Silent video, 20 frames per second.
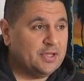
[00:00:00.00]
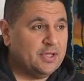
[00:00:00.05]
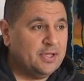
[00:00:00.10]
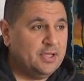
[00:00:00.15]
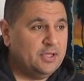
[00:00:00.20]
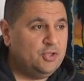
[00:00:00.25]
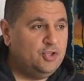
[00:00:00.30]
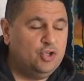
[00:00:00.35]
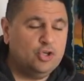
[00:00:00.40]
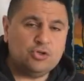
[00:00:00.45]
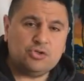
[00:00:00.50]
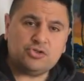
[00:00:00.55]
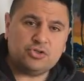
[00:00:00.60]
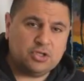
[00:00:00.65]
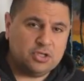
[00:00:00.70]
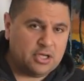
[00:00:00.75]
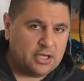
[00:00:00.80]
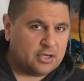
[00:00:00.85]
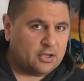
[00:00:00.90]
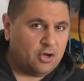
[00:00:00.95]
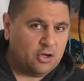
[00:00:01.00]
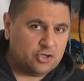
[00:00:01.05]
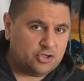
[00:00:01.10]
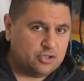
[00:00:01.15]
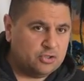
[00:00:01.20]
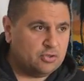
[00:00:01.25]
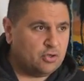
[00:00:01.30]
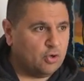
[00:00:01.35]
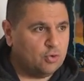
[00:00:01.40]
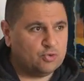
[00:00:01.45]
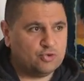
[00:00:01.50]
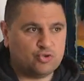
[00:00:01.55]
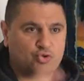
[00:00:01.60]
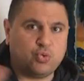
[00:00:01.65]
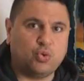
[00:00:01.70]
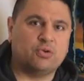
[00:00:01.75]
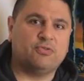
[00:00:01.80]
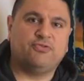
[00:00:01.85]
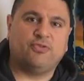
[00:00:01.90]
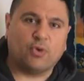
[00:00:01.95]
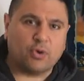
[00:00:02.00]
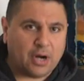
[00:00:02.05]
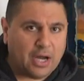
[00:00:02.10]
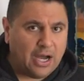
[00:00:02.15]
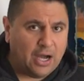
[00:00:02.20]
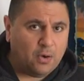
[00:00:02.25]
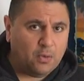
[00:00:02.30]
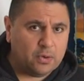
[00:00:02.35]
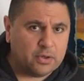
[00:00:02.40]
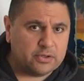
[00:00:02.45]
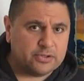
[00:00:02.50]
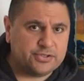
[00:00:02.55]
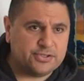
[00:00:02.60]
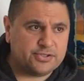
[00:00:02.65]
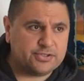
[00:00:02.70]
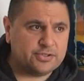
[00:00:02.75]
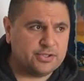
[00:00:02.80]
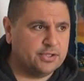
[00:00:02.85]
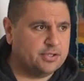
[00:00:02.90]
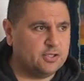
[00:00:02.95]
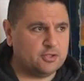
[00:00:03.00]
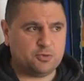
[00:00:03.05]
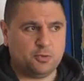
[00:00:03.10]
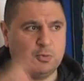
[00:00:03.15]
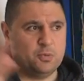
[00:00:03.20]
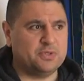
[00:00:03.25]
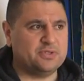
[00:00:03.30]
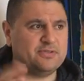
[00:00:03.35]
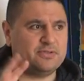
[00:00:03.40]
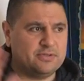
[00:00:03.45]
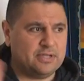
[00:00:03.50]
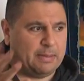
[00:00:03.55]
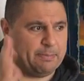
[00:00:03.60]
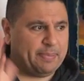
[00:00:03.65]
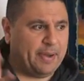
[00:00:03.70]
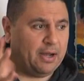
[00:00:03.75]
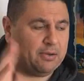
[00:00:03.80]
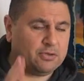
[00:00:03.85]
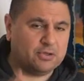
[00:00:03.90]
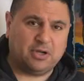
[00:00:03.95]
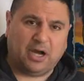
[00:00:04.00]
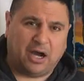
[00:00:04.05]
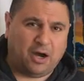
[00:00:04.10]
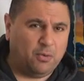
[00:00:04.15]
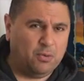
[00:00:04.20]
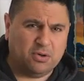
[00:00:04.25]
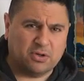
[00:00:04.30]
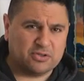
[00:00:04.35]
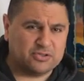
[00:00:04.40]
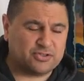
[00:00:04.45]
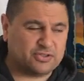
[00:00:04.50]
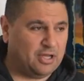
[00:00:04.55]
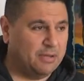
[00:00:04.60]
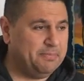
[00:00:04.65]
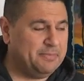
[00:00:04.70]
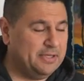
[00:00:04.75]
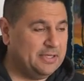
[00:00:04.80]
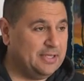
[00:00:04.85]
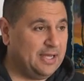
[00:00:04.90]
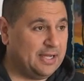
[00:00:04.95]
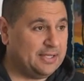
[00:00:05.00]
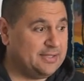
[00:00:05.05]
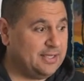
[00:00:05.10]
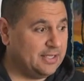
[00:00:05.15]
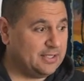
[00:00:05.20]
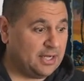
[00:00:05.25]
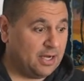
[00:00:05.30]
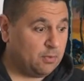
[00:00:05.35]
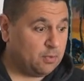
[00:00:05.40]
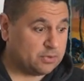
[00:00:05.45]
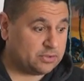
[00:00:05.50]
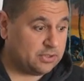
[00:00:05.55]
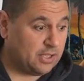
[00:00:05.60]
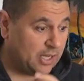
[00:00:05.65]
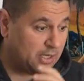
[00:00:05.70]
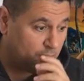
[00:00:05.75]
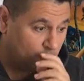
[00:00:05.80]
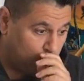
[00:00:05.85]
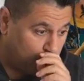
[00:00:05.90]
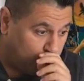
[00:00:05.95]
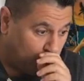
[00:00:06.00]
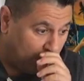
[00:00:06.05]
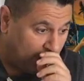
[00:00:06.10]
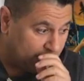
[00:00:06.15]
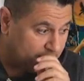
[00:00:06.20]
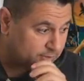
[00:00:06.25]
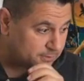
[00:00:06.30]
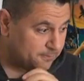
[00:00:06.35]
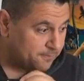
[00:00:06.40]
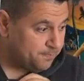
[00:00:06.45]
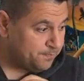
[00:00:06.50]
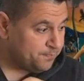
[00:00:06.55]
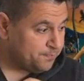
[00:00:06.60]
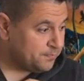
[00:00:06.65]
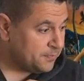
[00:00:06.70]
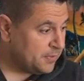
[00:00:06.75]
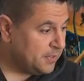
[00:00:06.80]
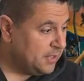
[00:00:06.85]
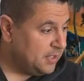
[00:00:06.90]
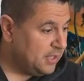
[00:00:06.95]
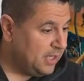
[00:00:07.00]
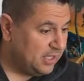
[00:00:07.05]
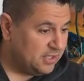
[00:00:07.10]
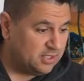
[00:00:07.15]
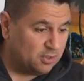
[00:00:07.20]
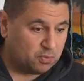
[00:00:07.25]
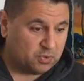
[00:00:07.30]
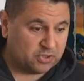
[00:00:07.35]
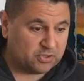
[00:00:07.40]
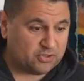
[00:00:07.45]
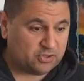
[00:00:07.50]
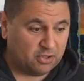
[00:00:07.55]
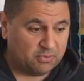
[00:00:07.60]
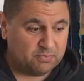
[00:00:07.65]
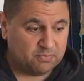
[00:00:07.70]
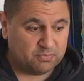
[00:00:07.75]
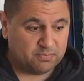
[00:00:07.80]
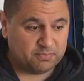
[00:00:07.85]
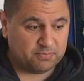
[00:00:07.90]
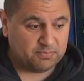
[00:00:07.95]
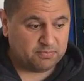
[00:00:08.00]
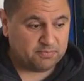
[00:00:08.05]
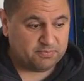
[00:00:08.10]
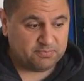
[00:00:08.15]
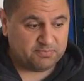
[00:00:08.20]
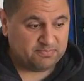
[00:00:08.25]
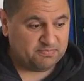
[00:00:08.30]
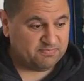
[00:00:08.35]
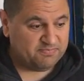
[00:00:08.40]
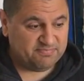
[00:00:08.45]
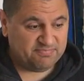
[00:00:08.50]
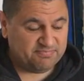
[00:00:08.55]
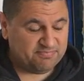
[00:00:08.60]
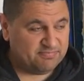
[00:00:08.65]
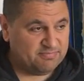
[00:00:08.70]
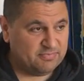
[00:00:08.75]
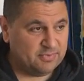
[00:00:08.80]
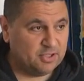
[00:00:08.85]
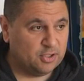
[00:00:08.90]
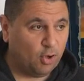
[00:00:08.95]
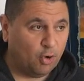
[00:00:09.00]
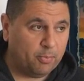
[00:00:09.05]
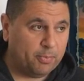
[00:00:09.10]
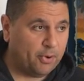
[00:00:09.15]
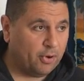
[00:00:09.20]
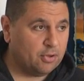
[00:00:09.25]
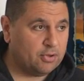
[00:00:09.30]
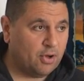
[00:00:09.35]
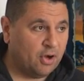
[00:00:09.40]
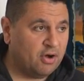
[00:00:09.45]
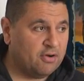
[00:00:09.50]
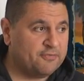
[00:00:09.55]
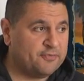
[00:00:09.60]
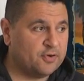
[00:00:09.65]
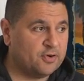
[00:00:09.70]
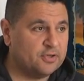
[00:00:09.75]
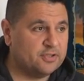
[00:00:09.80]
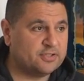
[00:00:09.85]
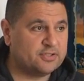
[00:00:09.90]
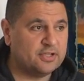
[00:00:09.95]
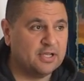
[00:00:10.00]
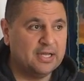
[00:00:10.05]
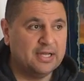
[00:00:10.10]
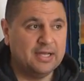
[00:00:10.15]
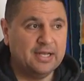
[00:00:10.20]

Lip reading: Usually an auction goes 24 hours. Now this one was about an hour or something like that. I was like, what? And there were some lowball offers.